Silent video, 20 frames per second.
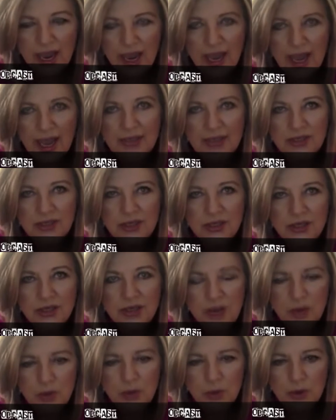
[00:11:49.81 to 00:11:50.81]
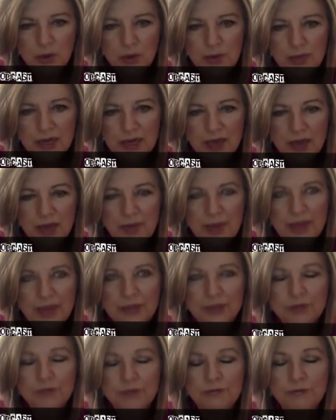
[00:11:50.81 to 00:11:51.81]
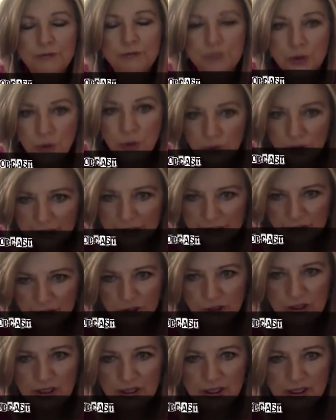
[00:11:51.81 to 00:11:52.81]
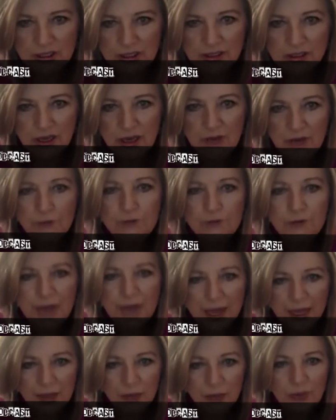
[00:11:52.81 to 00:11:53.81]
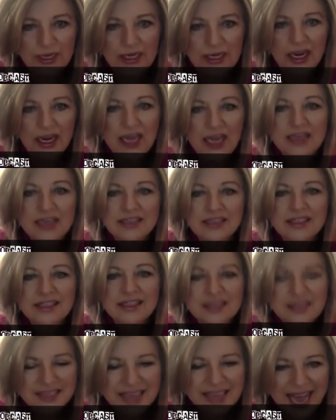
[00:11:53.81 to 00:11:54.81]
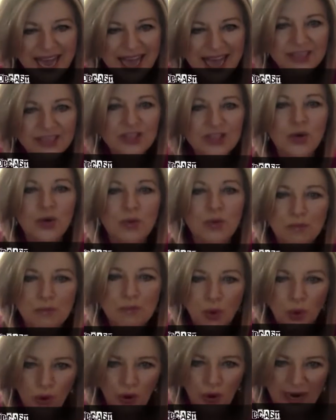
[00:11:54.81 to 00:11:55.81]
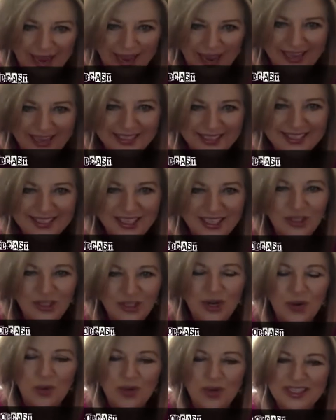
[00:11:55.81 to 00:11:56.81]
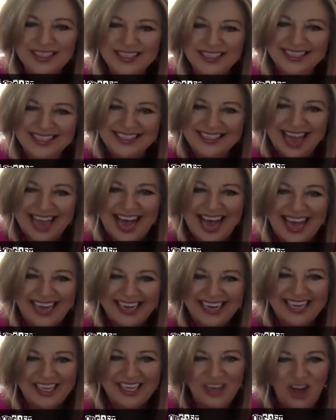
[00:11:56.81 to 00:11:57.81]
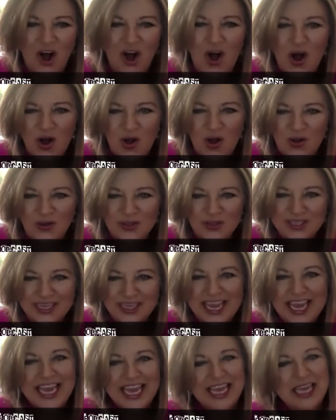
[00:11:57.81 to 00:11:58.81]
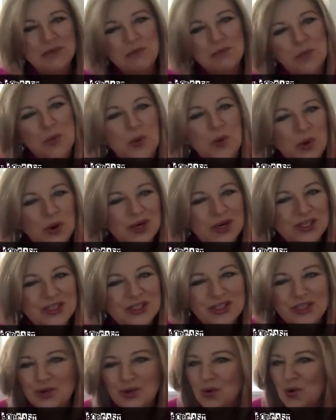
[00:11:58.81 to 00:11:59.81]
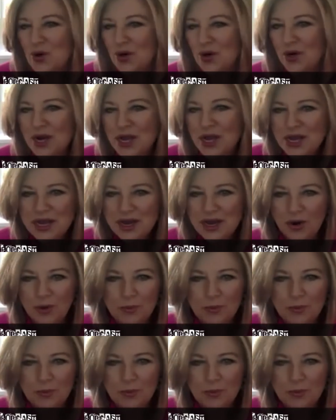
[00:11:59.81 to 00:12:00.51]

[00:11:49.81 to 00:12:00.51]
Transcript: as a young woman about the foolishness of following societal mores, you know, what society calls important or or